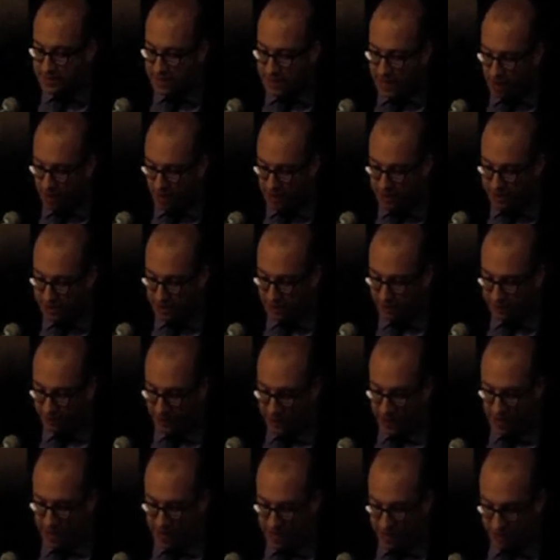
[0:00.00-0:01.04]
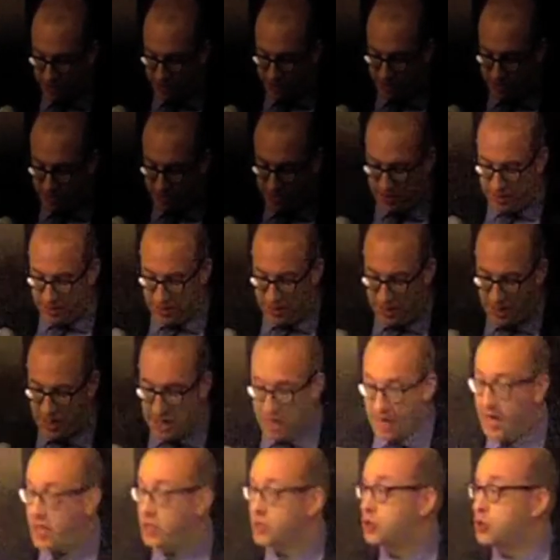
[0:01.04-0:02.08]
this guarantee financial
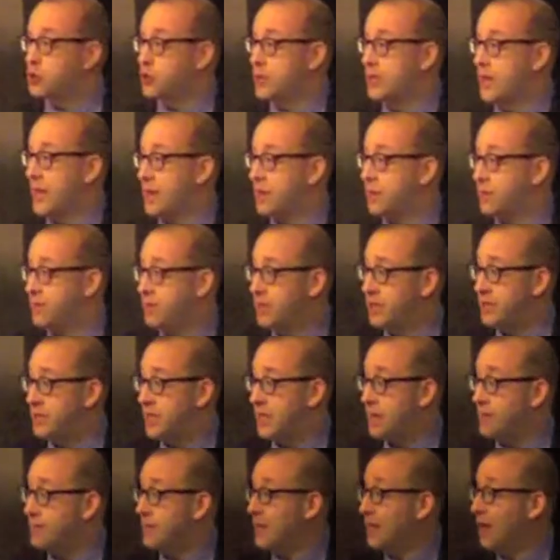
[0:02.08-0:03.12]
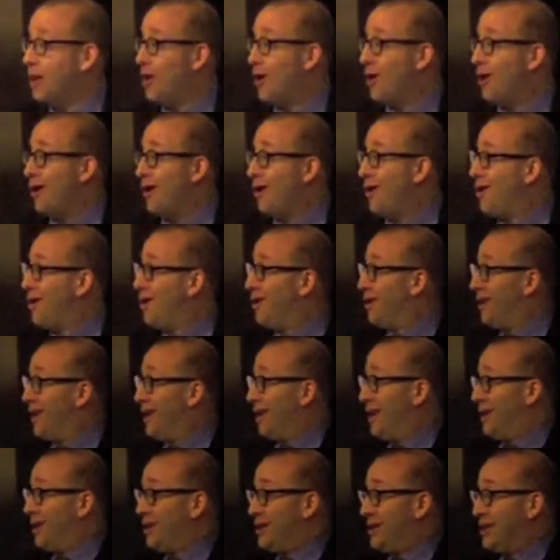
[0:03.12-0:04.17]
stability and true accountability? I mean,
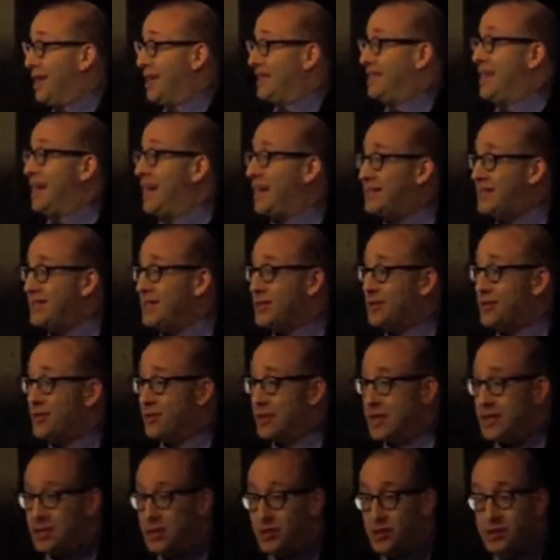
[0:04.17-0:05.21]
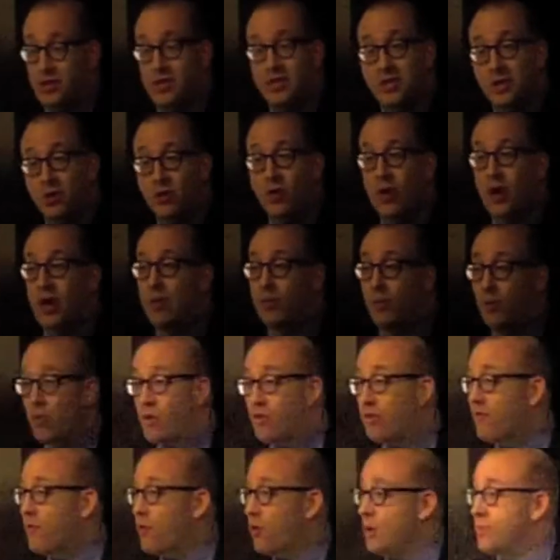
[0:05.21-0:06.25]
you get to 1832 and these
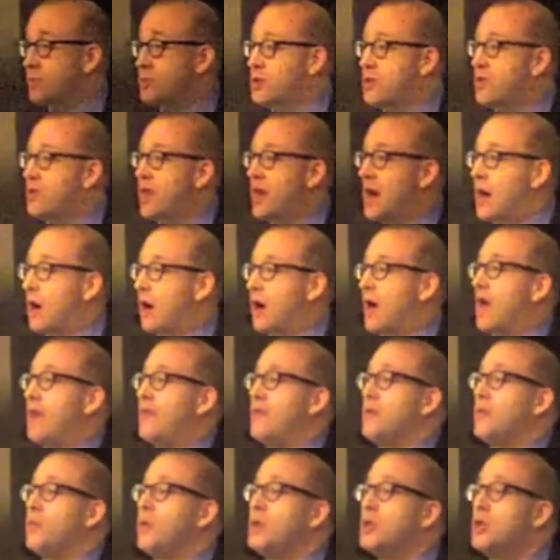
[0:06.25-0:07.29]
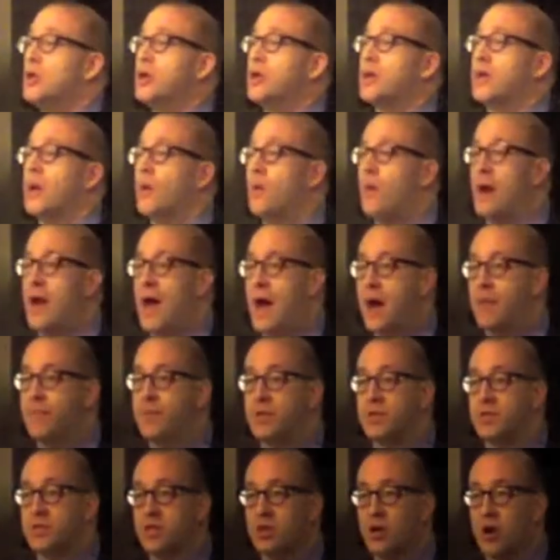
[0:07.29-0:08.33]
incredible reforms are there, and then we look at what
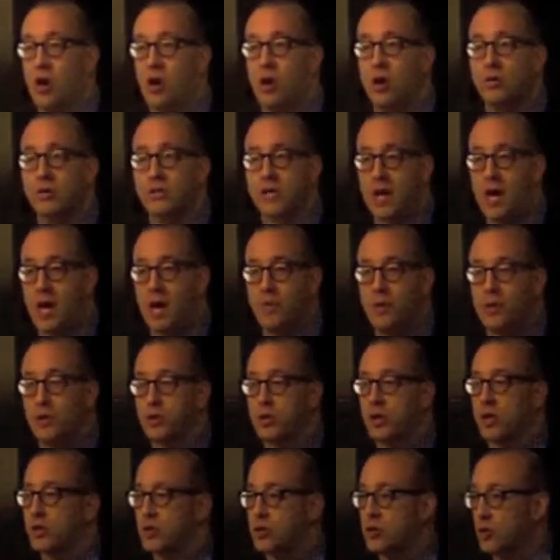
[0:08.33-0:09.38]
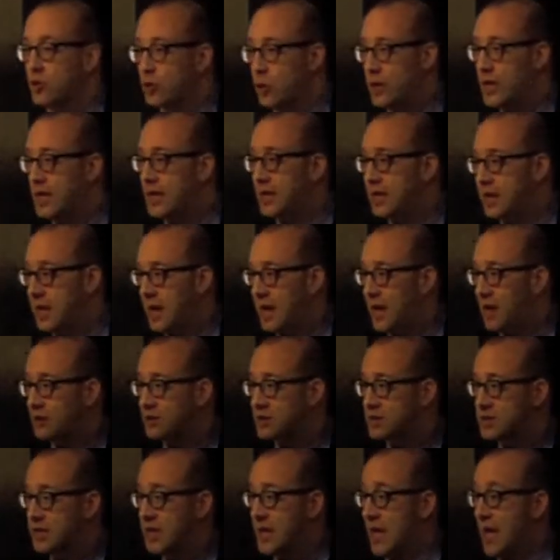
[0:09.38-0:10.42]
happens in our own time. We look at Greek
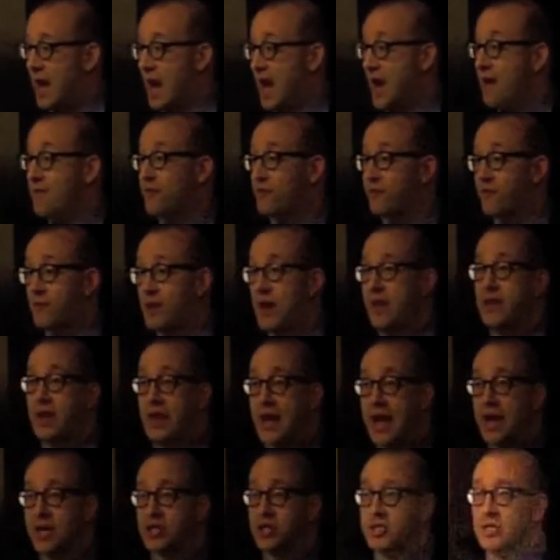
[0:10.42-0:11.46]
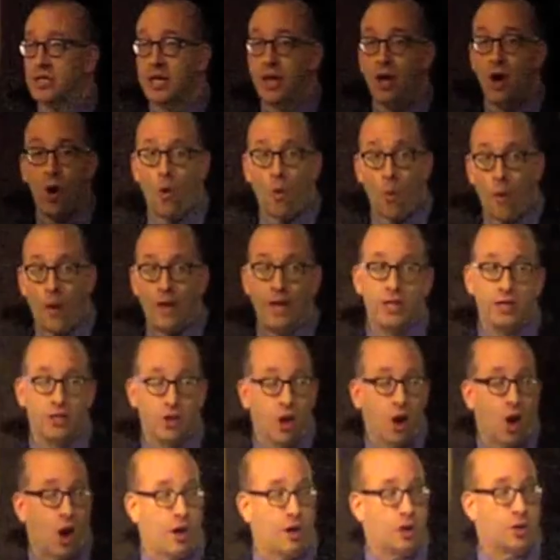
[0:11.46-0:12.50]
accounts. I have a friend that actually went
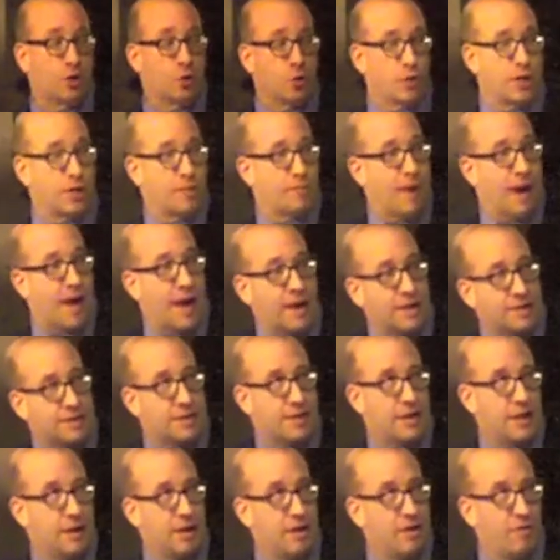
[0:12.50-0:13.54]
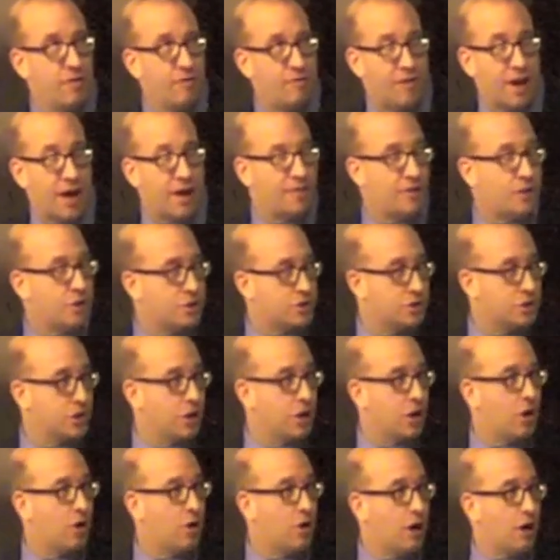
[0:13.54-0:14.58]
into audit Greek banks five years
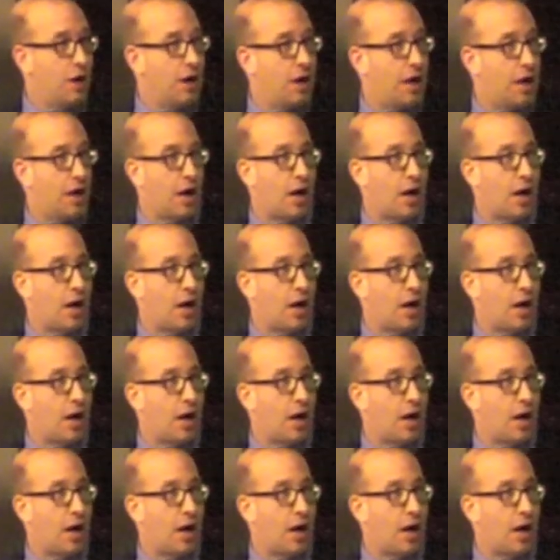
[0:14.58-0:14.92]
ago,